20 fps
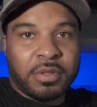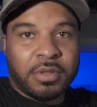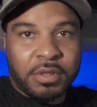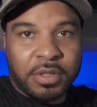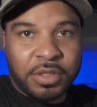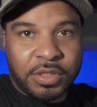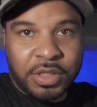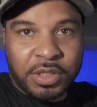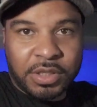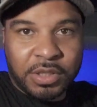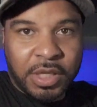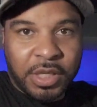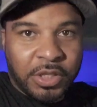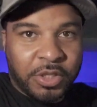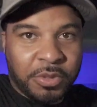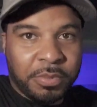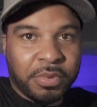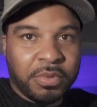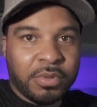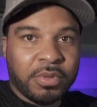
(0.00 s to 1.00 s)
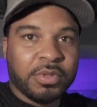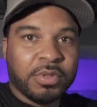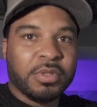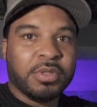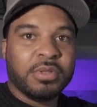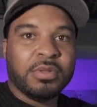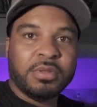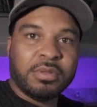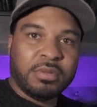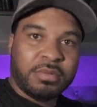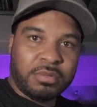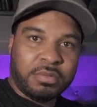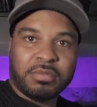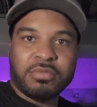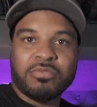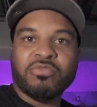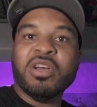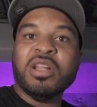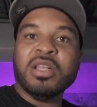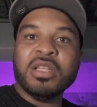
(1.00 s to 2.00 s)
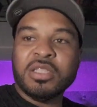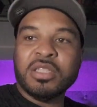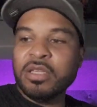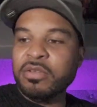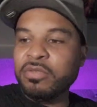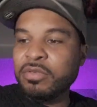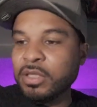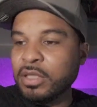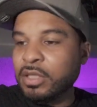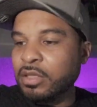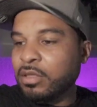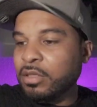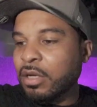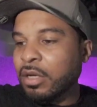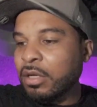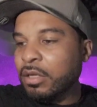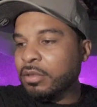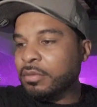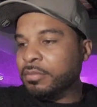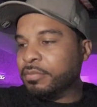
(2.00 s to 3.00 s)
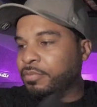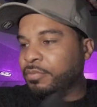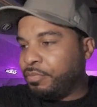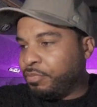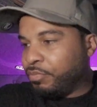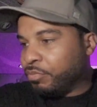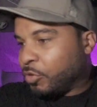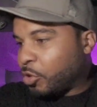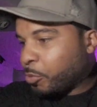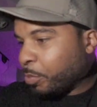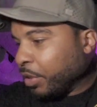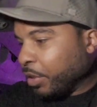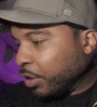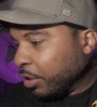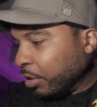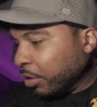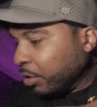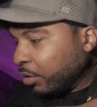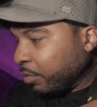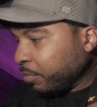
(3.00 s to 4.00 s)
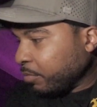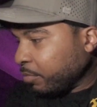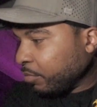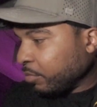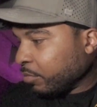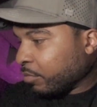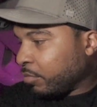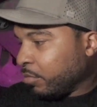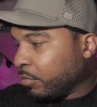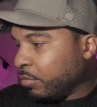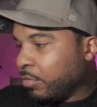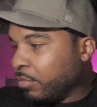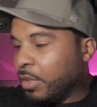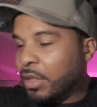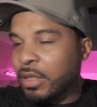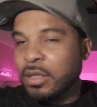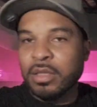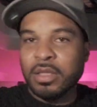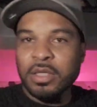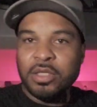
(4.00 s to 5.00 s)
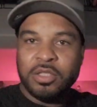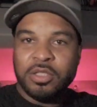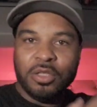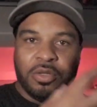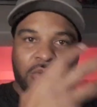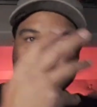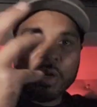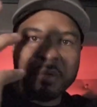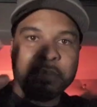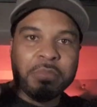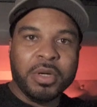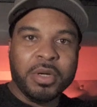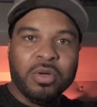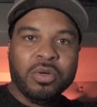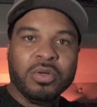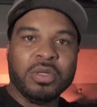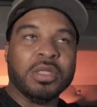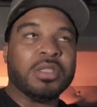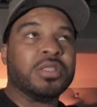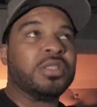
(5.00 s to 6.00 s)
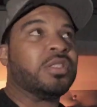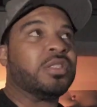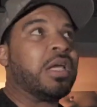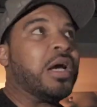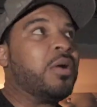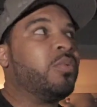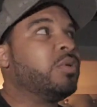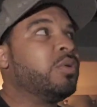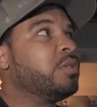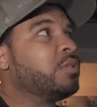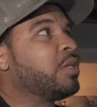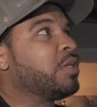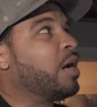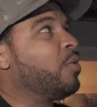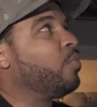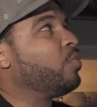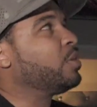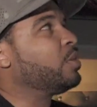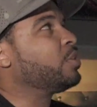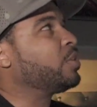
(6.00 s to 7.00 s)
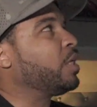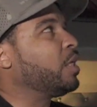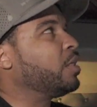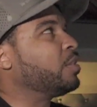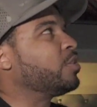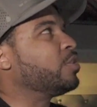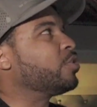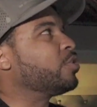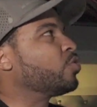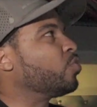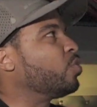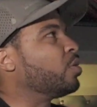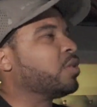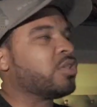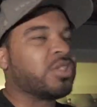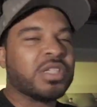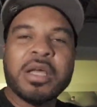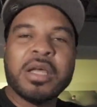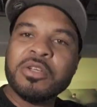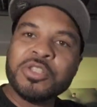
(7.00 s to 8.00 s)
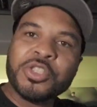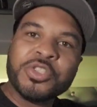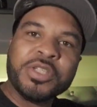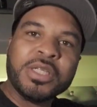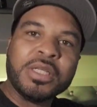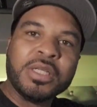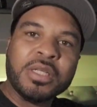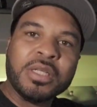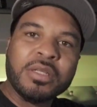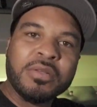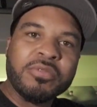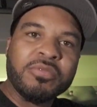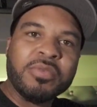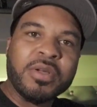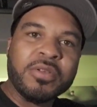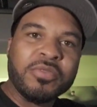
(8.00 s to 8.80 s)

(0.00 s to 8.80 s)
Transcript: to 36 decibels, relatively speaking, in this little abode. This is, I would say this is sort of sound treated.